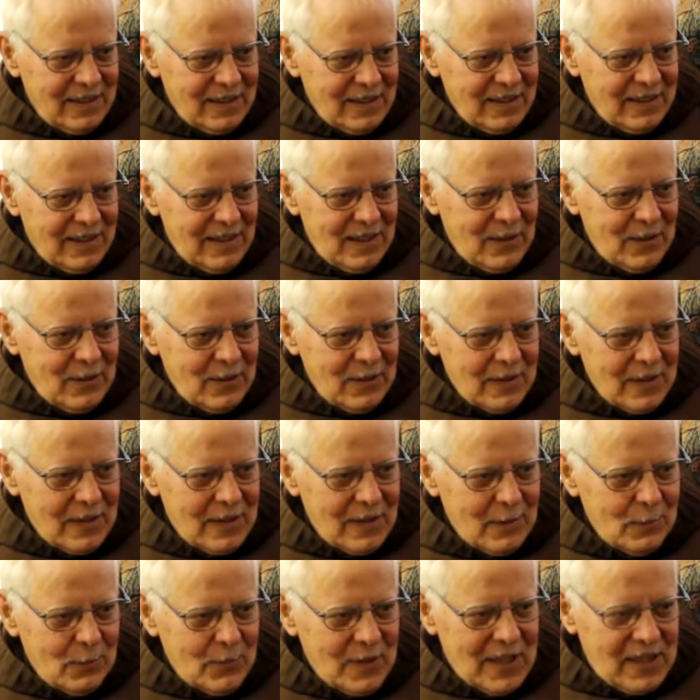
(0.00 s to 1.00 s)
you
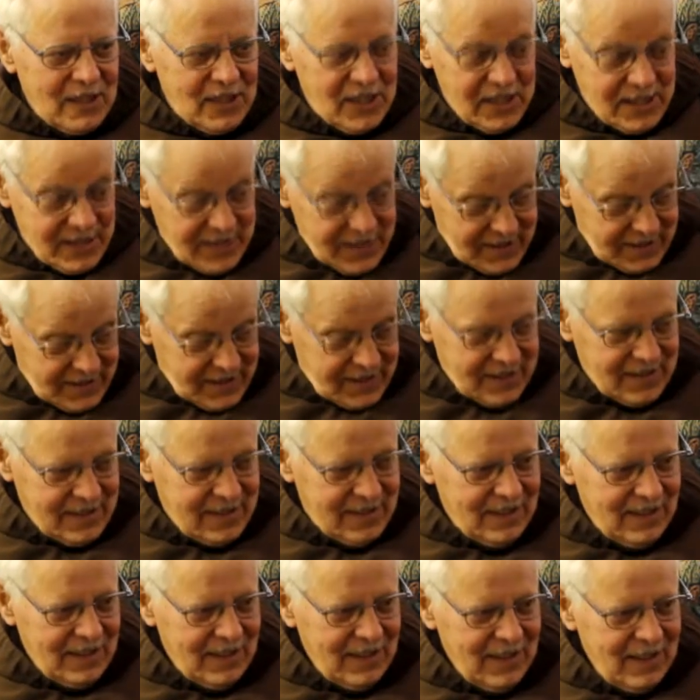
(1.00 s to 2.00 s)
know with
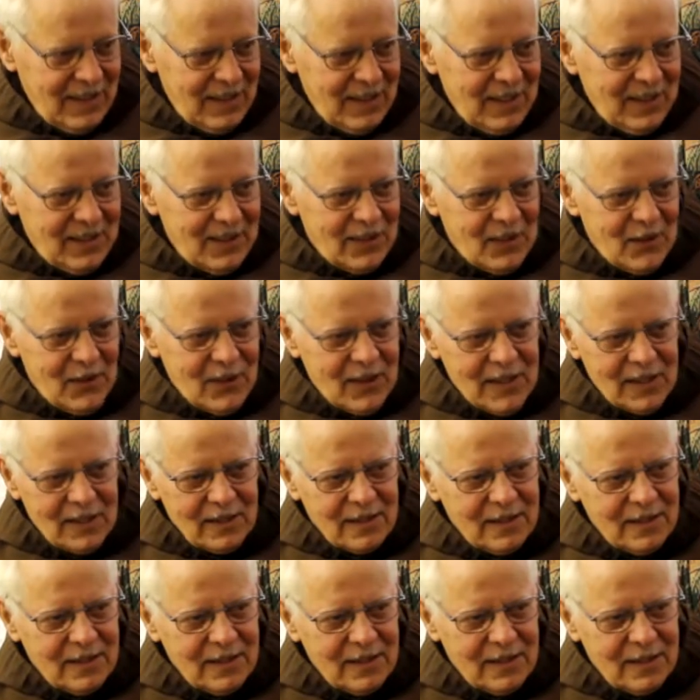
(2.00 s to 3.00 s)
Jesus so
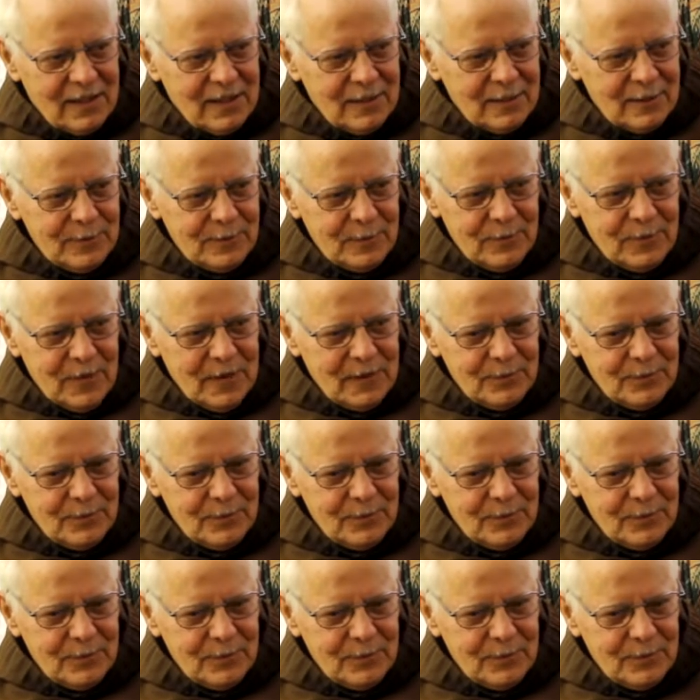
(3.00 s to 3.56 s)
that uh,